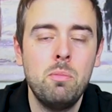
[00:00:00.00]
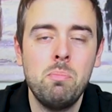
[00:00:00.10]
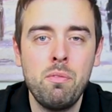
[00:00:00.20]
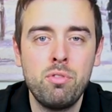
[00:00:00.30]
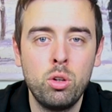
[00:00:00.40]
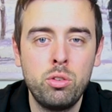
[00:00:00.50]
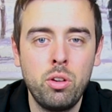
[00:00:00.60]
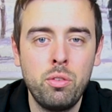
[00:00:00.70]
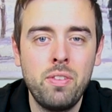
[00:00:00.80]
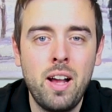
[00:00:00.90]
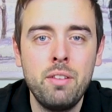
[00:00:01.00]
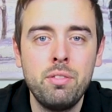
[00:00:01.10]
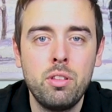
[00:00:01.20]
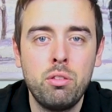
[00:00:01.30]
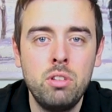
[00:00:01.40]
Manfrotto
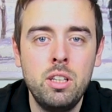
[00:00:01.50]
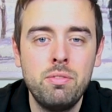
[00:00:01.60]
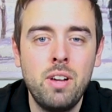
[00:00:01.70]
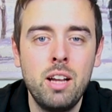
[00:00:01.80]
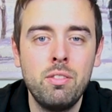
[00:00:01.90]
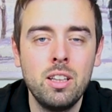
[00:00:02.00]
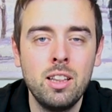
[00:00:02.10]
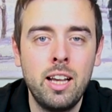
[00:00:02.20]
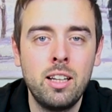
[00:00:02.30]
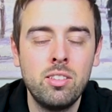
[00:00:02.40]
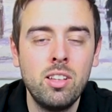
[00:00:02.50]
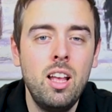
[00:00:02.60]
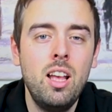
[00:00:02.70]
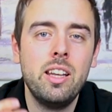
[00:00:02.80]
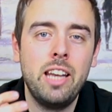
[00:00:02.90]
535 legs.
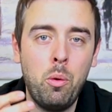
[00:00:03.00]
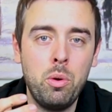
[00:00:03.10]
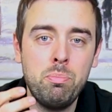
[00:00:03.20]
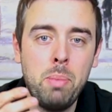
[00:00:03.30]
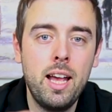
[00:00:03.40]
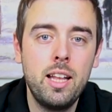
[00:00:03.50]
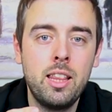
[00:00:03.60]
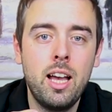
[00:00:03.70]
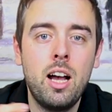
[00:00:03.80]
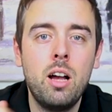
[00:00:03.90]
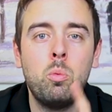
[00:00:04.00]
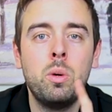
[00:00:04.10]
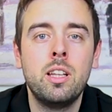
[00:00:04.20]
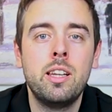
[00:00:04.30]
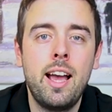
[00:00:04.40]
Now, we've paired that
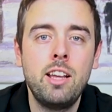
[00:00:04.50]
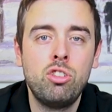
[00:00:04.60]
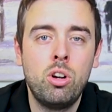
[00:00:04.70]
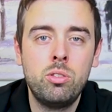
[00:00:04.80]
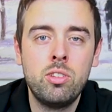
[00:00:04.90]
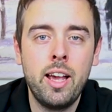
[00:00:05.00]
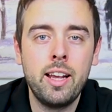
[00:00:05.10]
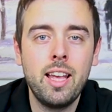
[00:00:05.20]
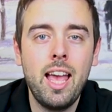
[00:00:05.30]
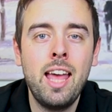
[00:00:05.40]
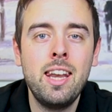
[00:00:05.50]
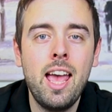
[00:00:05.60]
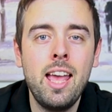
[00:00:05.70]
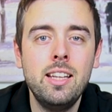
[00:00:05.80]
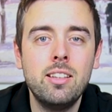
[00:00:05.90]
with the Nitroctech
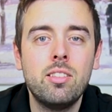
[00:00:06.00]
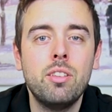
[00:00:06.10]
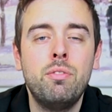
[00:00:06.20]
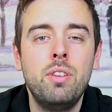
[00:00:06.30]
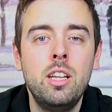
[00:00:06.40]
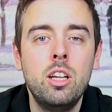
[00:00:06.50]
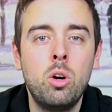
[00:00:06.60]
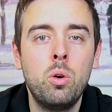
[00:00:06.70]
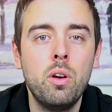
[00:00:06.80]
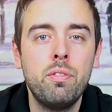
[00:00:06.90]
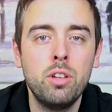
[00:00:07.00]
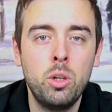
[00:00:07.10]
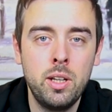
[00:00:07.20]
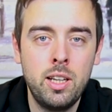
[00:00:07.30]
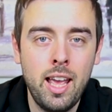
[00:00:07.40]
N8 video
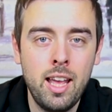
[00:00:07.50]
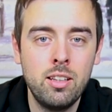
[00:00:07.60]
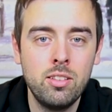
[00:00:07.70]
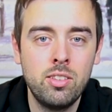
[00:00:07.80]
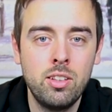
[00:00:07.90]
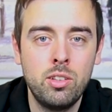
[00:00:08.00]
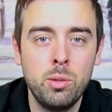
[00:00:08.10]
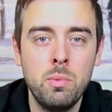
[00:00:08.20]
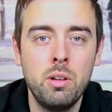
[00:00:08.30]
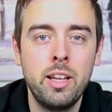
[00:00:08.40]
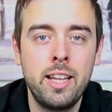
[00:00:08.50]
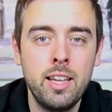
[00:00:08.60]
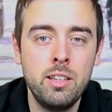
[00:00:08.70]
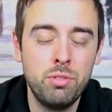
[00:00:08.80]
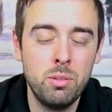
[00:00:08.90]
fluid head system,
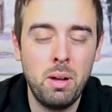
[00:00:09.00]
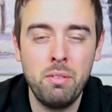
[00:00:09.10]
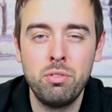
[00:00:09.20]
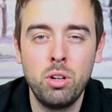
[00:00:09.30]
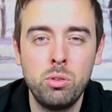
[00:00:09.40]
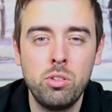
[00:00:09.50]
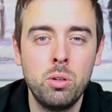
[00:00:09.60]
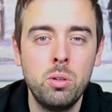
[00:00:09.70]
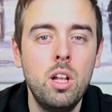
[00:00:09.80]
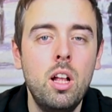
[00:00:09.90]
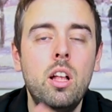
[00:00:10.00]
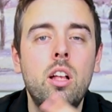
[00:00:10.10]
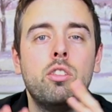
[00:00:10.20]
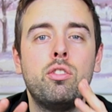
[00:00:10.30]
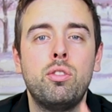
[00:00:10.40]
again from Manfrotto.
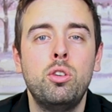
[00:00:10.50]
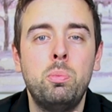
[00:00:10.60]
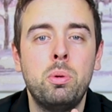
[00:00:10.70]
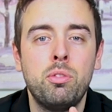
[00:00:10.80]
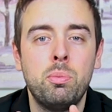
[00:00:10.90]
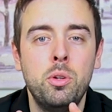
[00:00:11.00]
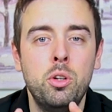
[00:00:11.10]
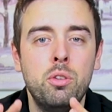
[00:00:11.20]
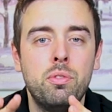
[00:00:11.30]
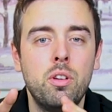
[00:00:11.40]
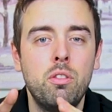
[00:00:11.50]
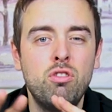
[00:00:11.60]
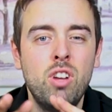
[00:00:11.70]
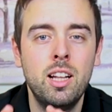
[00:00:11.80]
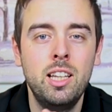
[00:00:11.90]
Super smooth,
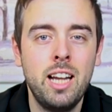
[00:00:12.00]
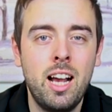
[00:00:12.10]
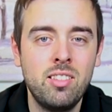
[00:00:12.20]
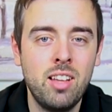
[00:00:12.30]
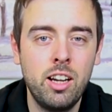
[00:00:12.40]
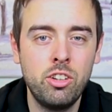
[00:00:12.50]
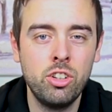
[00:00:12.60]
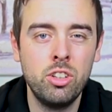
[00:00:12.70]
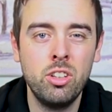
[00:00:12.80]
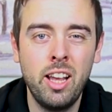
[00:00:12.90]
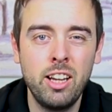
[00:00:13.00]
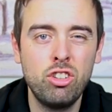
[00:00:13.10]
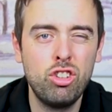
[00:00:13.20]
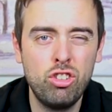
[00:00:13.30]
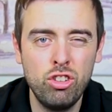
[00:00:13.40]
really nice action,
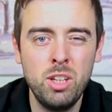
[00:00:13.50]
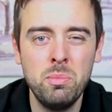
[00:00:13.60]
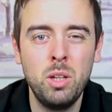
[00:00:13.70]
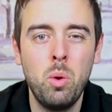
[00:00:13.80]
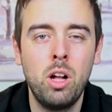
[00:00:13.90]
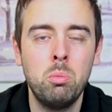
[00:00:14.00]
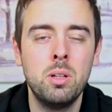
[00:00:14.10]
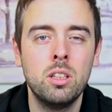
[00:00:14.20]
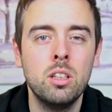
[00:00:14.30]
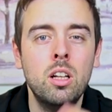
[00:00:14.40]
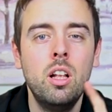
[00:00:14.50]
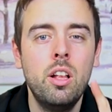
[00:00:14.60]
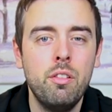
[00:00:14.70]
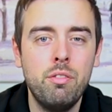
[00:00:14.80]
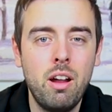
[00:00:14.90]
extremely well built,
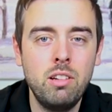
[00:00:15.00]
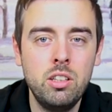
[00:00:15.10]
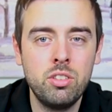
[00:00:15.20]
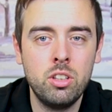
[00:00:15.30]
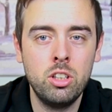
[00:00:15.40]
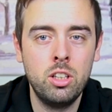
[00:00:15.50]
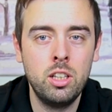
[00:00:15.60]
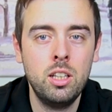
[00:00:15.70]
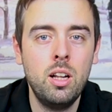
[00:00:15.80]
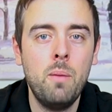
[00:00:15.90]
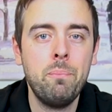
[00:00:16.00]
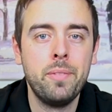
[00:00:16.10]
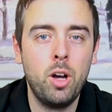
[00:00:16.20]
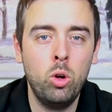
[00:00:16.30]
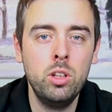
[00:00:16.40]
very sturdy.
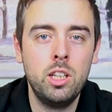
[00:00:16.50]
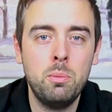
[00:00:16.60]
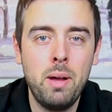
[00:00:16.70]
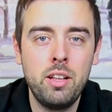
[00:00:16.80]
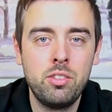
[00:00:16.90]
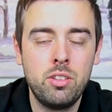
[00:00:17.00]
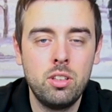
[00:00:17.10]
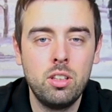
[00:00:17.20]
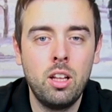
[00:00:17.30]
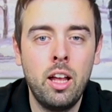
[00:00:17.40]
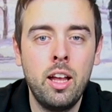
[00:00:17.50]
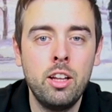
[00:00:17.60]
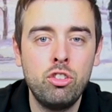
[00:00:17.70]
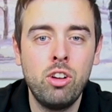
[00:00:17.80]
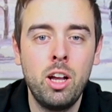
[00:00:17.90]
Only the best
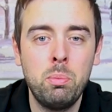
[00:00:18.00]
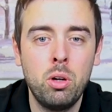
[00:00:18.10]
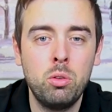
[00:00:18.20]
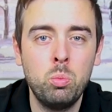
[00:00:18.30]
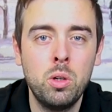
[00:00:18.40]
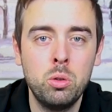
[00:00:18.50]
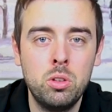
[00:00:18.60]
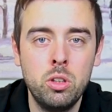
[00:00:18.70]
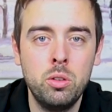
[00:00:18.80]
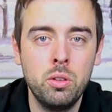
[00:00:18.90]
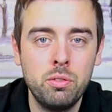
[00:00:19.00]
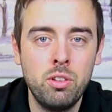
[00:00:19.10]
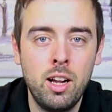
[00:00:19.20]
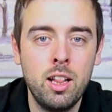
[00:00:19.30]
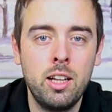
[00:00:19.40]
tripod will do
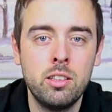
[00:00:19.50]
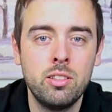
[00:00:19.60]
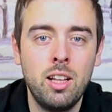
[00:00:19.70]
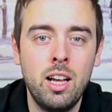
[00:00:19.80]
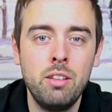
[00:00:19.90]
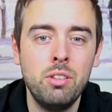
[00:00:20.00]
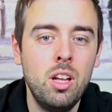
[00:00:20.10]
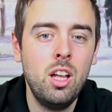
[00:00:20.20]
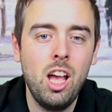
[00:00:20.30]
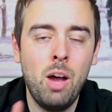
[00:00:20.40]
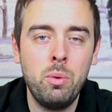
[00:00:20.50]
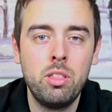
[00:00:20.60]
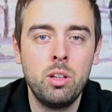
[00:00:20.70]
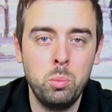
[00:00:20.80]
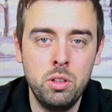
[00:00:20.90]
for Airliners Live, and we
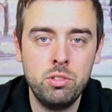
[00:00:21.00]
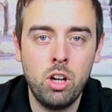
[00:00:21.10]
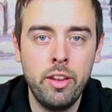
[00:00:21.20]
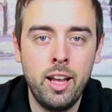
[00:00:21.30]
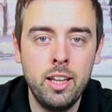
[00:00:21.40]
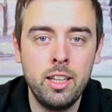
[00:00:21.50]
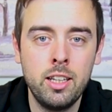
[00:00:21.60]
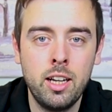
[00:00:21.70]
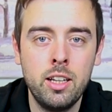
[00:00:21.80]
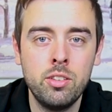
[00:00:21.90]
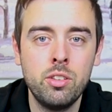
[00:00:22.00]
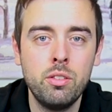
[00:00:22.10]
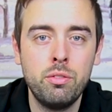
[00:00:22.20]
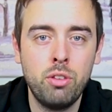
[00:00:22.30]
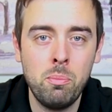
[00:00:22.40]
think we've got that here, guys,
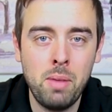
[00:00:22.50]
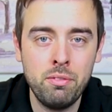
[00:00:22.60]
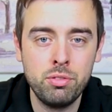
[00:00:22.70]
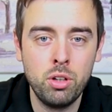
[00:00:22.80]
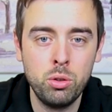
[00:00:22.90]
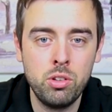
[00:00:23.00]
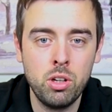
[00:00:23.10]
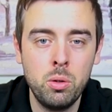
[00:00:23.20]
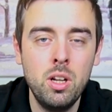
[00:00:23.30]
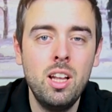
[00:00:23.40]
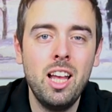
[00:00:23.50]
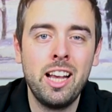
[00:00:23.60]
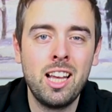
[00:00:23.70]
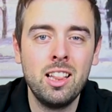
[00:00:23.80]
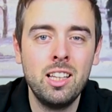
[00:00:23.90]
from Manfrotto.
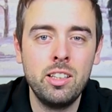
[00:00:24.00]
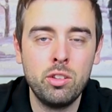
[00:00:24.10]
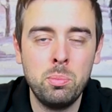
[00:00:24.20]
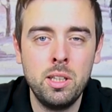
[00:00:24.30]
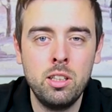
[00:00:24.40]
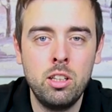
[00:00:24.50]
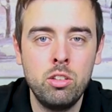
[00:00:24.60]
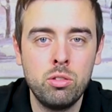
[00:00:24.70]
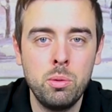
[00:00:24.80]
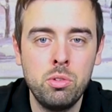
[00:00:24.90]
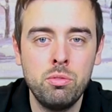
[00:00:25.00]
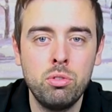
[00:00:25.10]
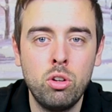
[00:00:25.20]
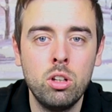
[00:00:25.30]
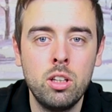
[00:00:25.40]
Again, links will be in the description
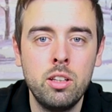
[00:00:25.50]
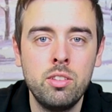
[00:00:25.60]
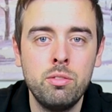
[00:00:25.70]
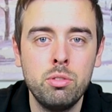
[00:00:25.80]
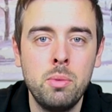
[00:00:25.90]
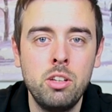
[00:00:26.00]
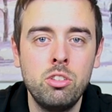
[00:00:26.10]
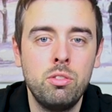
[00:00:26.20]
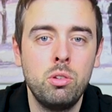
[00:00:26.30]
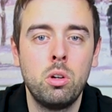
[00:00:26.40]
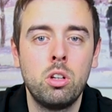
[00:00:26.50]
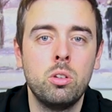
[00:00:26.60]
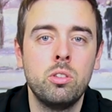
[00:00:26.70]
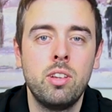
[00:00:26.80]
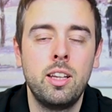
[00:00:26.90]
for all of this information if you want to
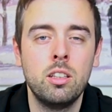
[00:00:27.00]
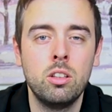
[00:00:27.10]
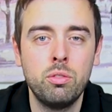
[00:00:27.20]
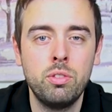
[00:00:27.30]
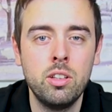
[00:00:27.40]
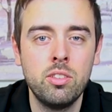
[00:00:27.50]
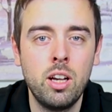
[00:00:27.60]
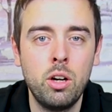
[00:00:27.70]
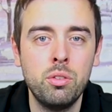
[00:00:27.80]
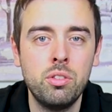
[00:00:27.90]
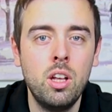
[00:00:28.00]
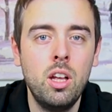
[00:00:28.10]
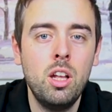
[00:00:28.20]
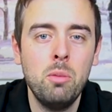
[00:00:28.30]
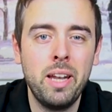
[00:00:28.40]
go and take a look for yourselves.
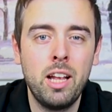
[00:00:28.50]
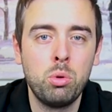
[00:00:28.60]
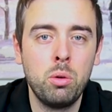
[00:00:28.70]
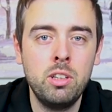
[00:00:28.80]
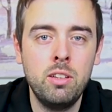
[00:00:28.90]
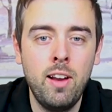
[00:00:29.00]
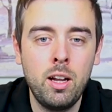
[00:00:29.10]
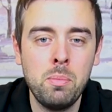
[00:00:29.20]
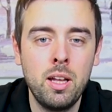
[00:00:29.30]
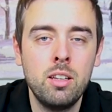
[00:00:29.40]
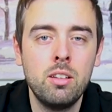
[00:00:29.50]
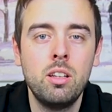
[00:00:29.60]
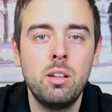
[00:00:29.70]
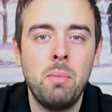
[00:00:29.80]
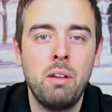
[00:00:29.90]
But that's what we recommend.
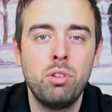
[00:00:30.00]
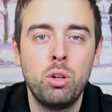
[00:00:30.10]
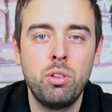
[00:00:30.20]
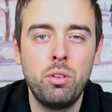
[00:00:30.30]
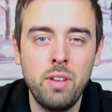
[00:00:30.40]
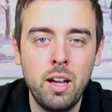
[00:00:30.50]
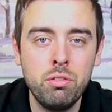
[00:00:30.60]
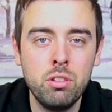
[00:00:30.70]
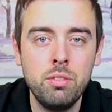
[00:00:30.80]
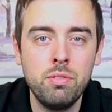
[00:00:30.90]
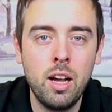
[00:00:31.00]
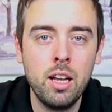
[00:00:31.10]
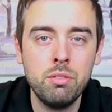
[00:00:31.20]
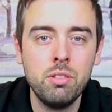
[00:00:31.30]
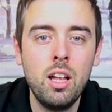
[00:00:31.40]
Manfrotto
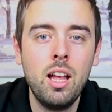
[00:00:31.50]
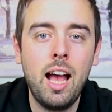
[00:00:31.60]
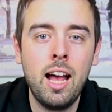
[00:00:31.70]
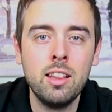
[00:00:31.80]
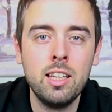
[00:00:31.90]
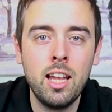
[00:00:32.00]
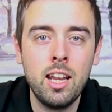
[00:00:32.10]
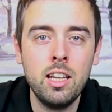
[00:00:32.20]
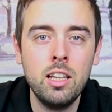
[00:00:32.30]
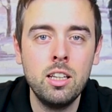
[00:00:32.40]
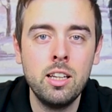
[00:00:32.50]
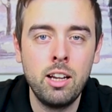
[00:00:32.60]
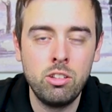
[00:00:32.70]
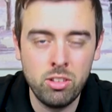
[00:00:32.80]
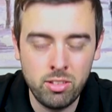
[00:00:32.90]
535, and the N8
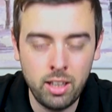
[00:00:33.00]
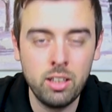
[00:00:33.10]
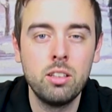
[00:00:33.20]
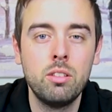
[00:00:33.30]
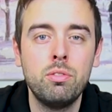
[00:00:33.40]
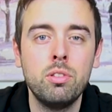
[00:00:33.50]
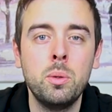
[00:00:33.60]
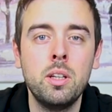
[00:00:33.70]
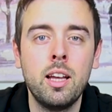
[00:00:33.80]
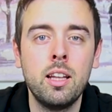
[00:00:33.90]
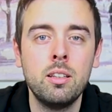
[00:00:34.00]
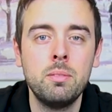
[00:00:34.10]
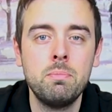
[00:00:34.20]
Nitroctech fluid head.